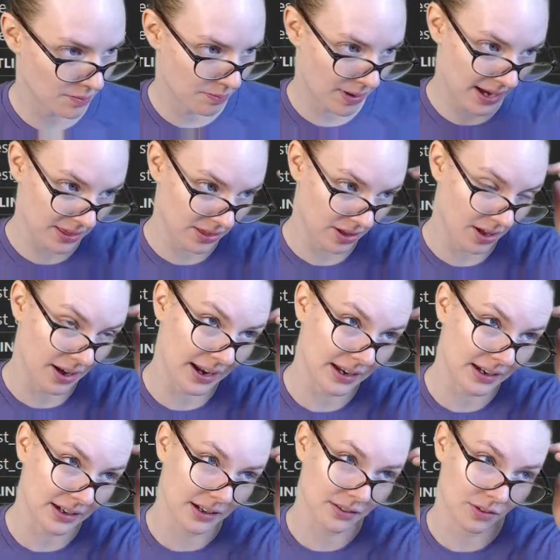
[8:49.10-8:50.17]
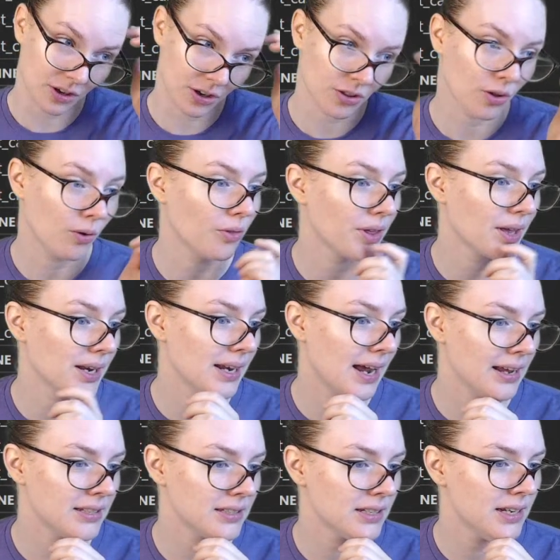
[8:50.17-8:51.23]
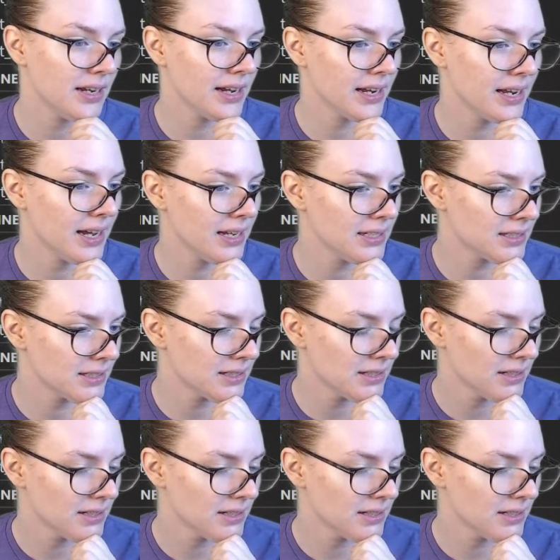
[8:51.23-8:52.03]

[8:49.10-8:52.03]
Python. I can convert the whole thing to ASCII, I guess.